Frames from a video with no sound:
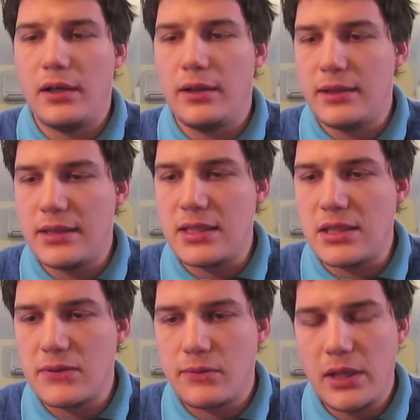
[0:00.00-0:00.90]
This
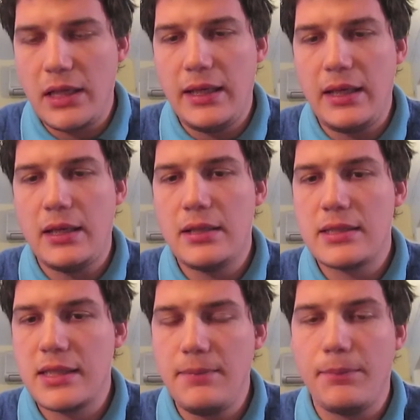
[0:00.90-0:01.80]
is really
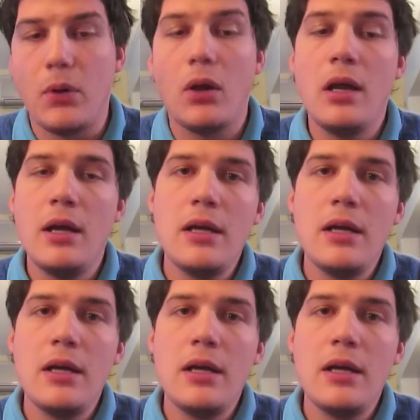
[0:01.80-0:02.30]
simple,